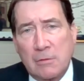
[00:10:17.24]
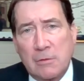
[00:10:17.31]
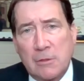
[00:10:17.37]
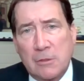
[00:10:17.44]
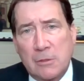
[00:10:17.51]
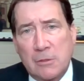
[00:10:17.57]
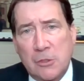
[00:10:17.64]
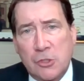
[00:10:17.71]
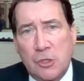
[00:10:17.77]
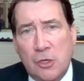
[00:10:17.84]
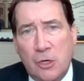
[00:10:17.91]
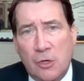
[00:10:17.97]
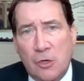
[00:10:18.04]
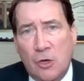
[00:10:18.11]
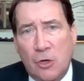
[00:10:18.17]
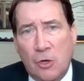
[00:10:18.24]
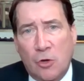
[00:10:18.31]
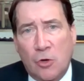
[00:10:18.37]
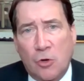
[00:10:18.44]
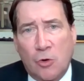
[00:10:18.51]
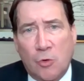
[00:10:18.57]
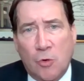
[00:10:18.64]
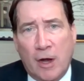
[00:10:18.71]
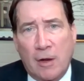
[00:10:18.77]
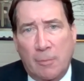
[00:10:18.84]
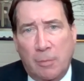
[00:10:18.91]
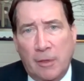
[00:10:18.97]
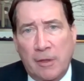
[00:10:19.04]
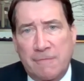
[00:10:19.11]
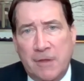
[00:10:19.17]
Just an
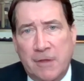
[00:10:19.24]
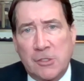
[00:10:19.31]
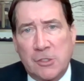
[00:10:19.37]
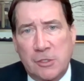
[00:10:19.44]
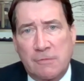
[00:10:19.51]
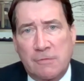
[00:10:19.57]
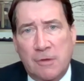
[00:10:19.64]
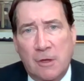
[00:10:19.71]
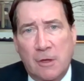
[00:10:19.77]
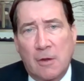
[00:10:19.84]
incredibly offensive